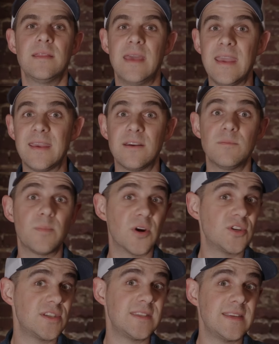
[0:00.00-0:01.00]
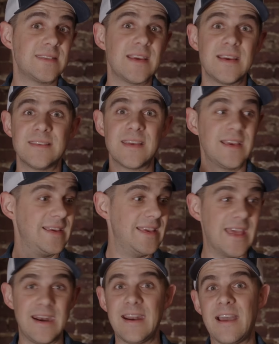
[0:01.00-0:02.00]
they can purchase these things,
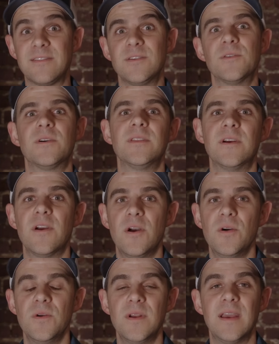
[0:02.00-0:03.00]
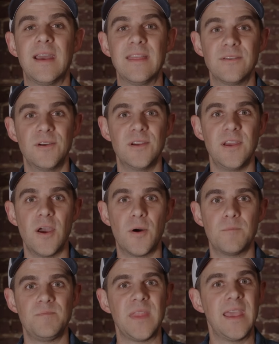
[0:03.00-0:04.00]
get it out there on their own, and they're good to go.